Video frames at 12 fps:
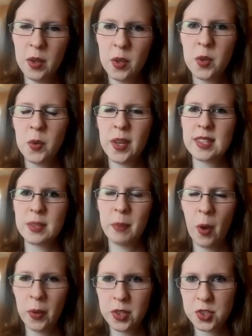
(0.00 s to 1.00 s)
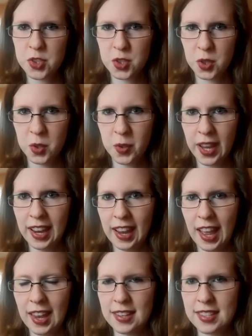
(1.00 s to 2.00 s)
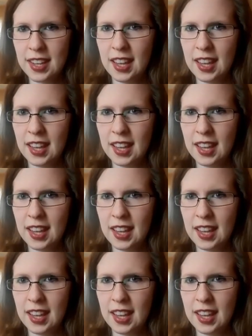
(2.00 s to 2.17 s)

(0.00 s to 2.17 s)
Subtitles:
who is a Polish Jew, and